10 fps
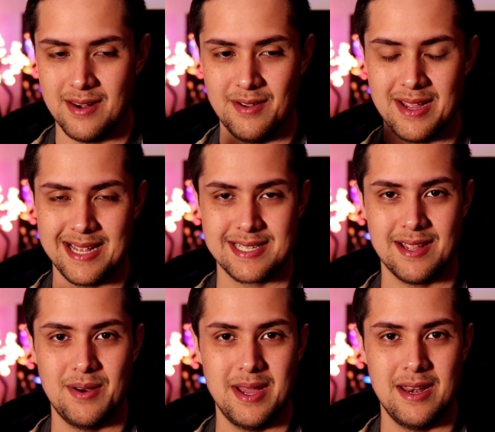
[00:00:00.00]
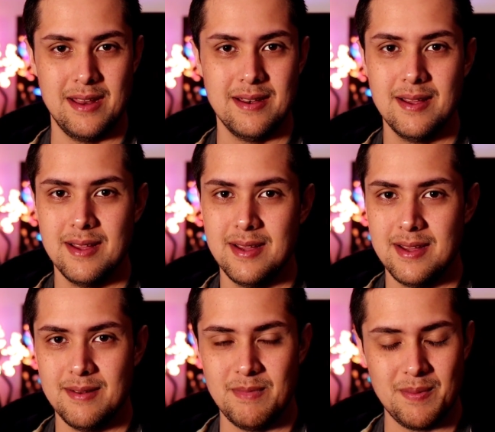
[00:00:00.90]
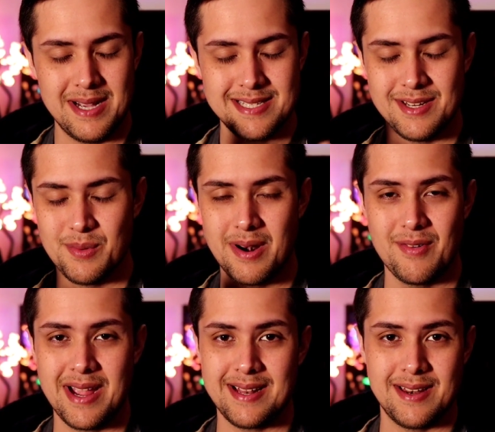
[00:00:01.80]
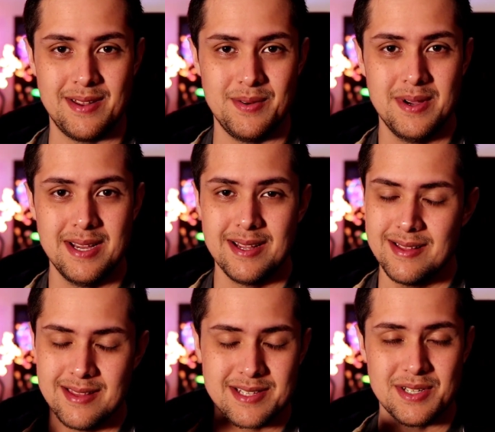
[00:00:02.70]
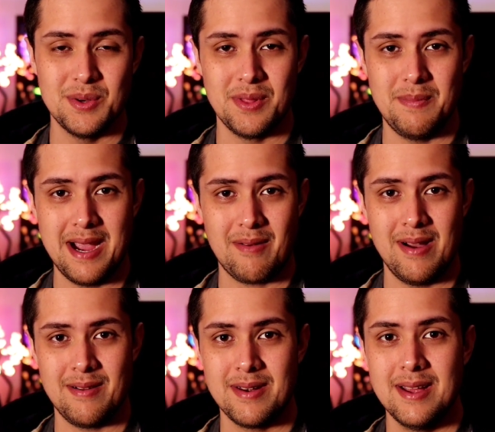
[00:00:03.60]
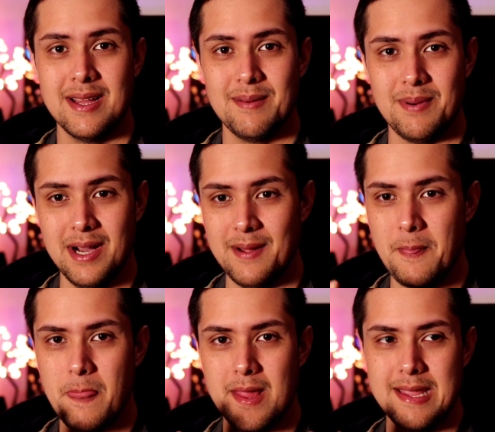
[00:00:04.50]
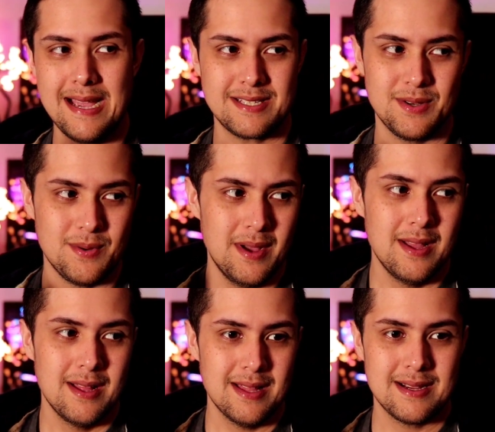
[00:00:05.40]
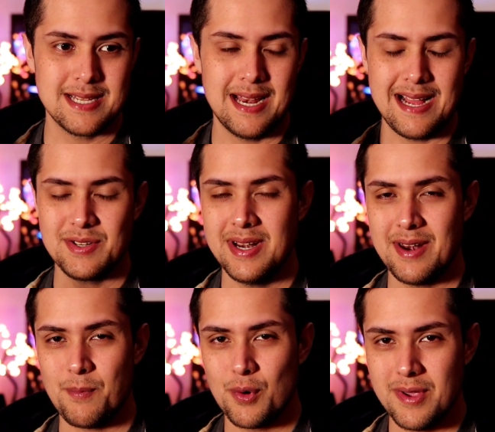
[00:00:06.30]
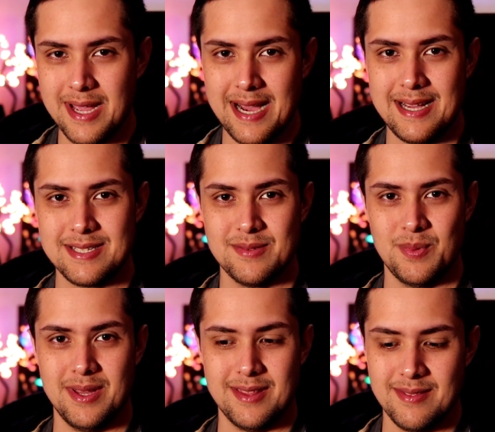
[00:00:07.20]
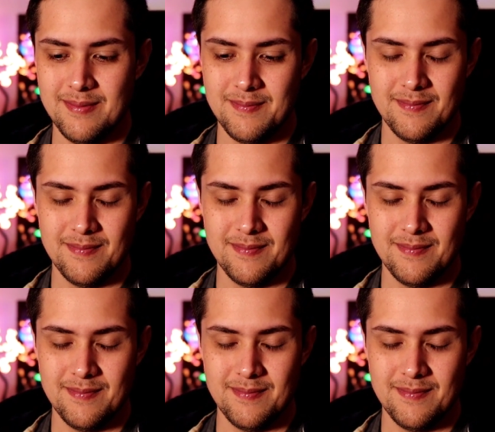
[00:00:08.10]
you know you guys can go ahead and minimize it, do whatever you got to do, listen to in the background. But yeah, so like I was saying, I try not to bore you guys with